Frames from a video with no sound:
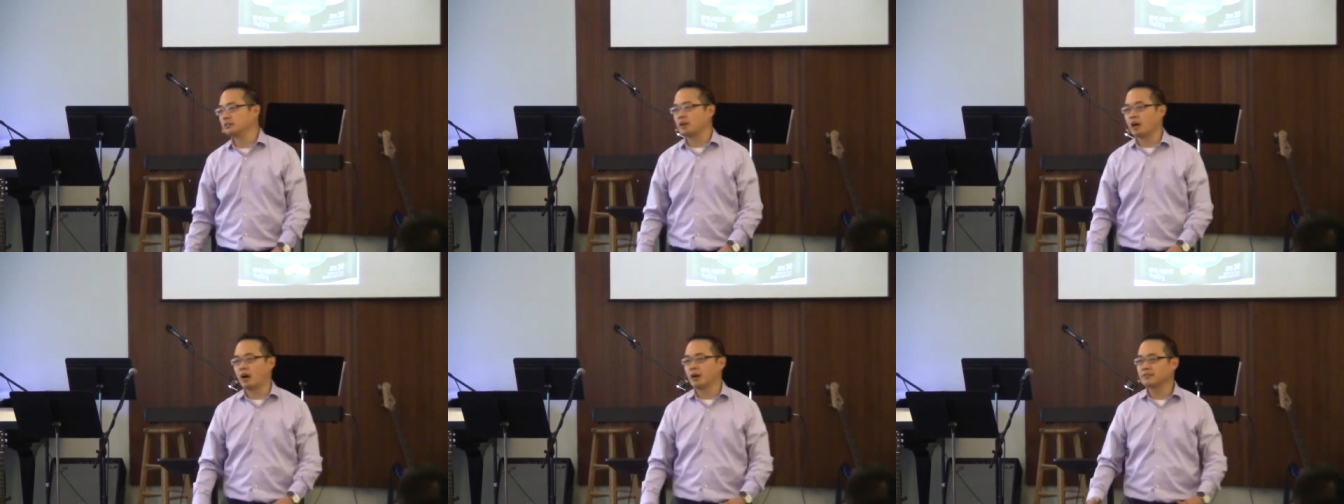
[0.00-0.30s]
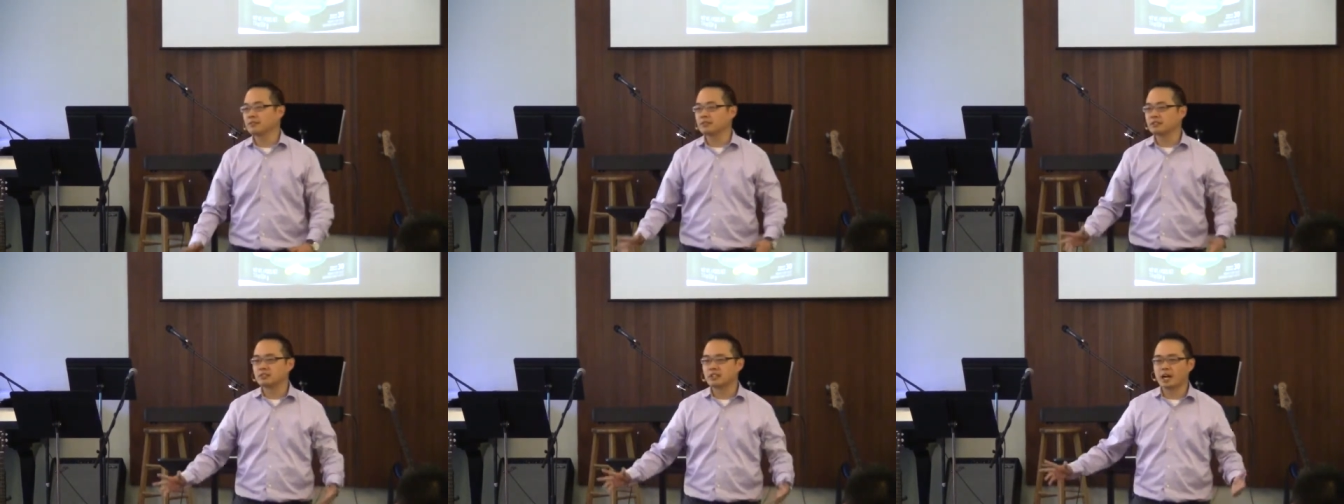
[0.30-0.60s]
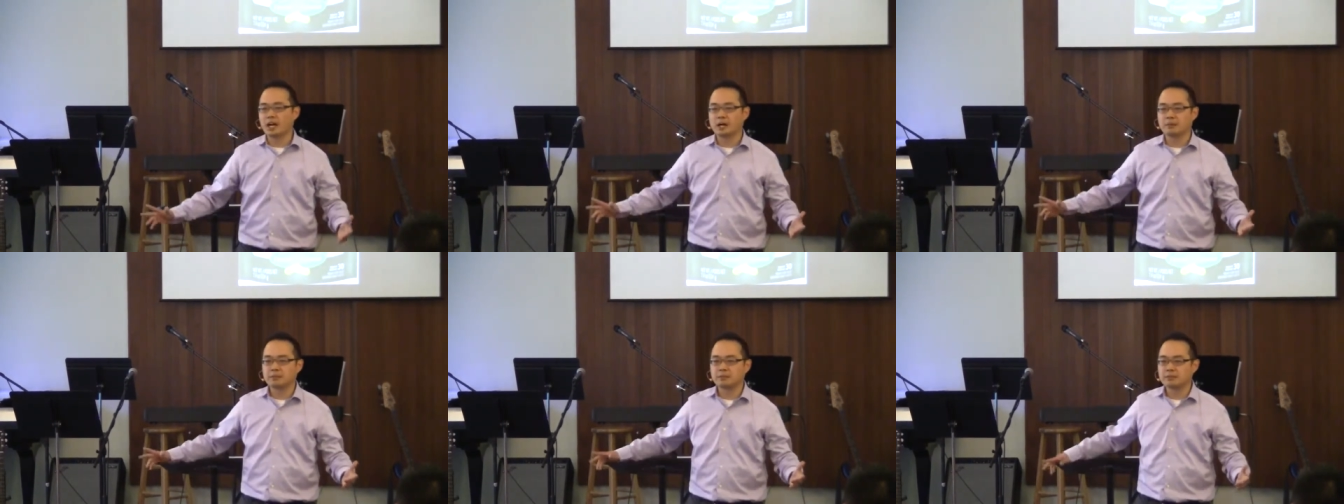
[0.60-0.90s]
off the
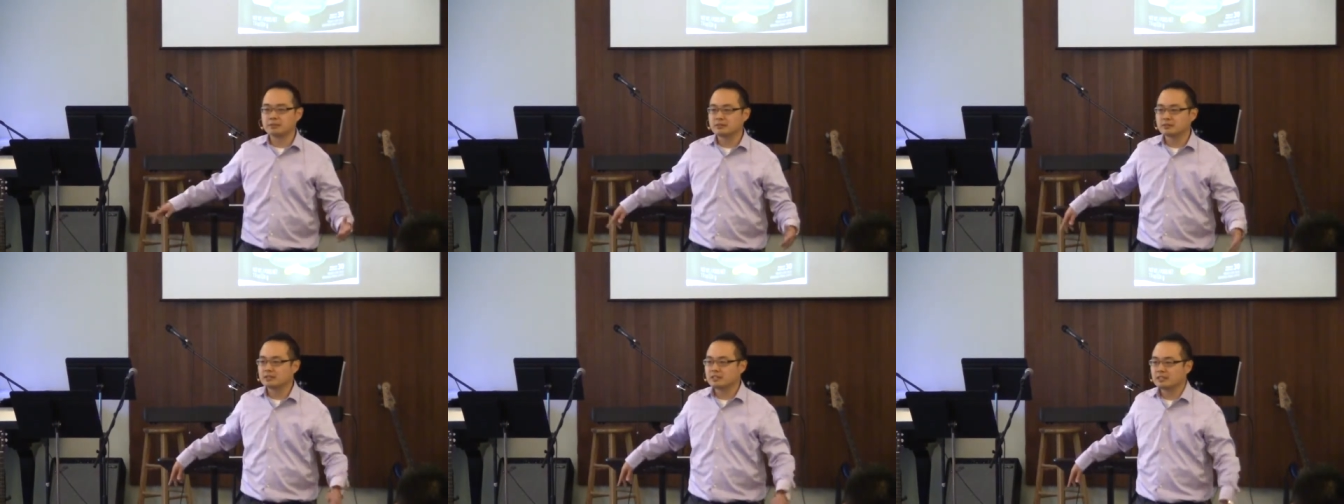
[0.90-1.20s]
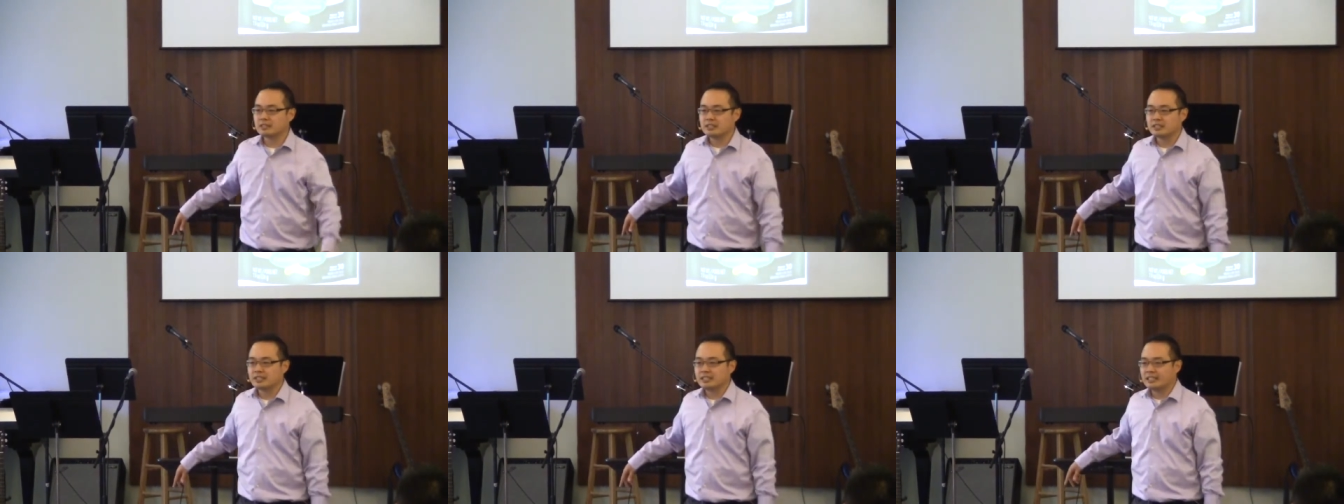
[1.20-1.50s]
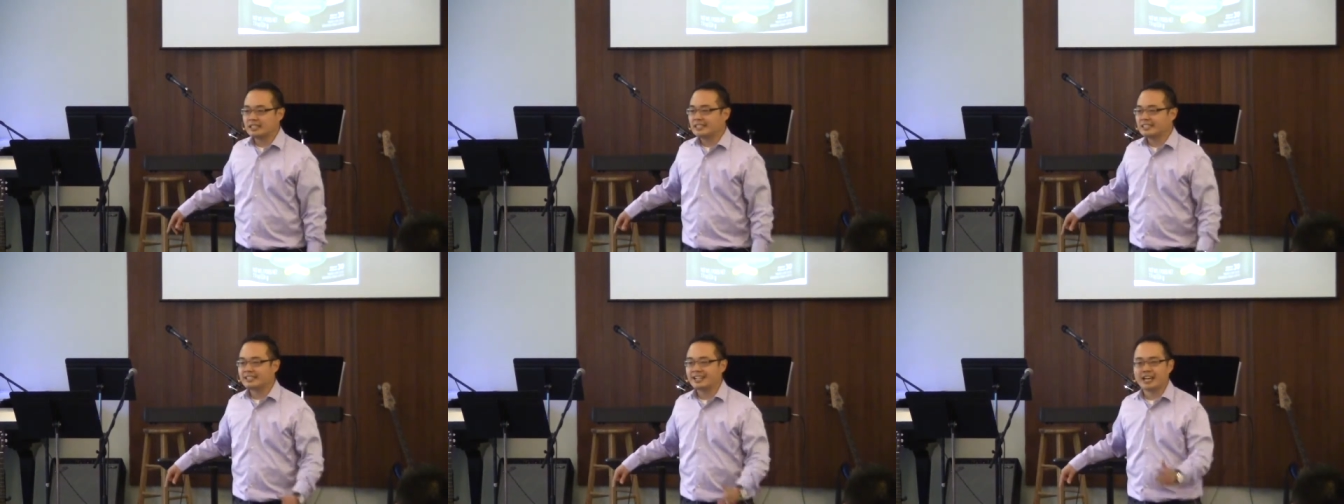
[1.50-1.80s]
top
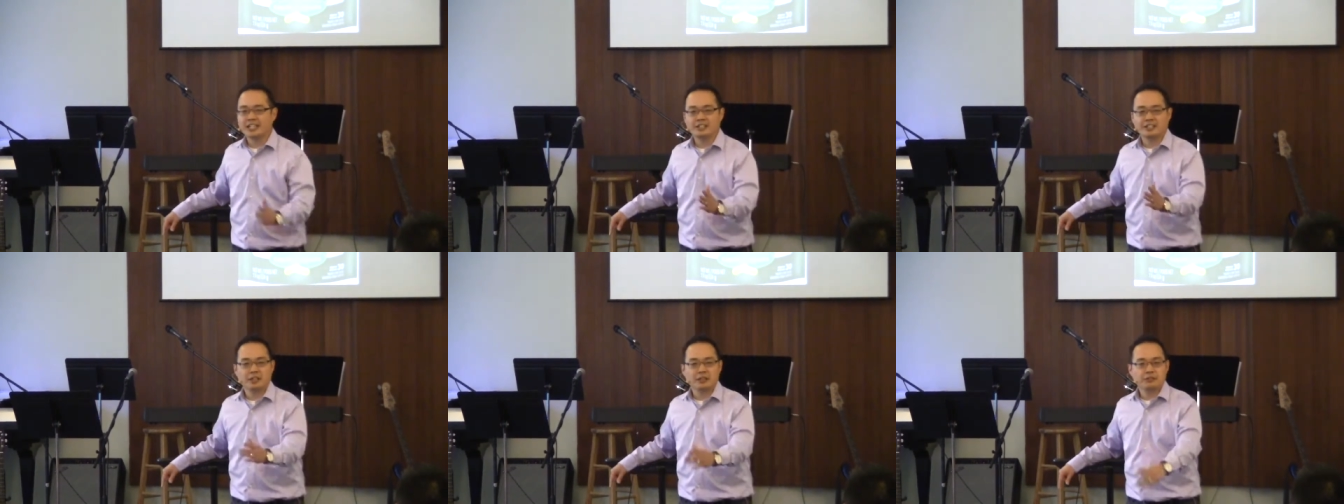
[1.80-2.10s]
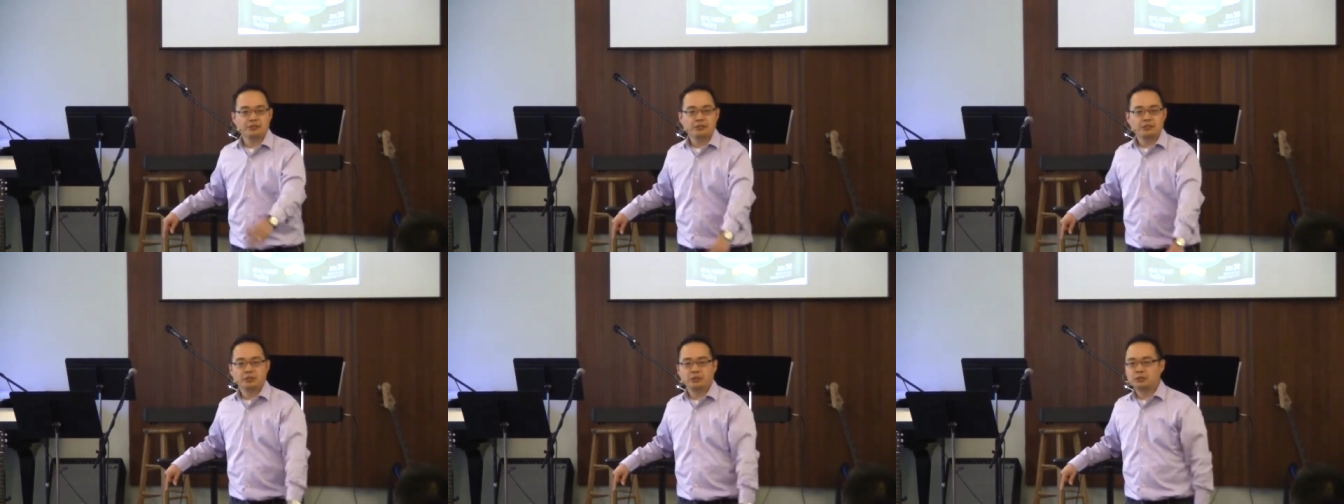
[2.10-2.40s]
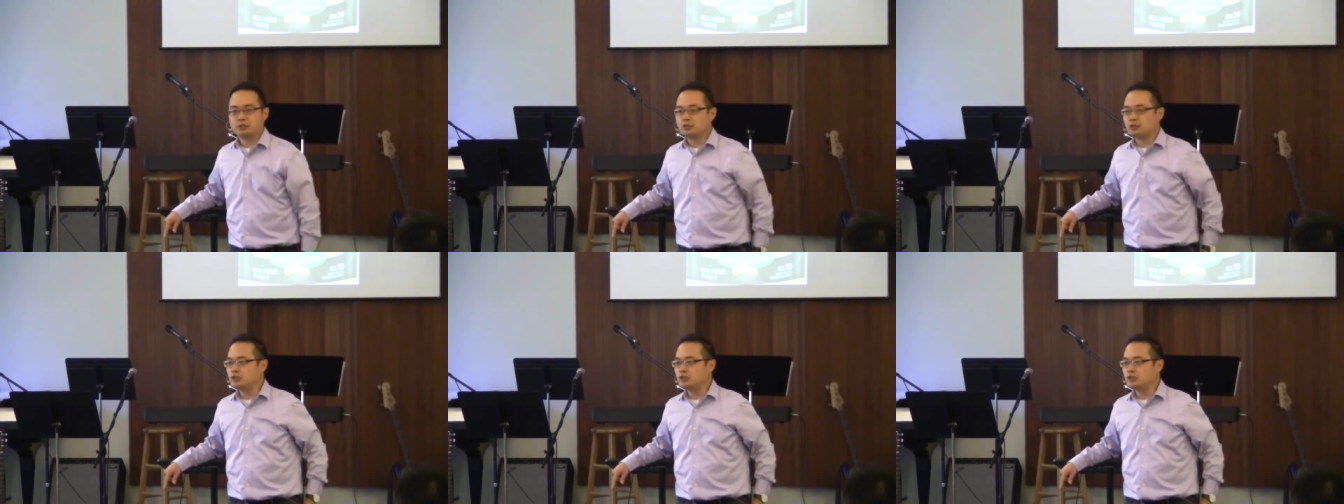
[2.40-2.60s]
God loves you.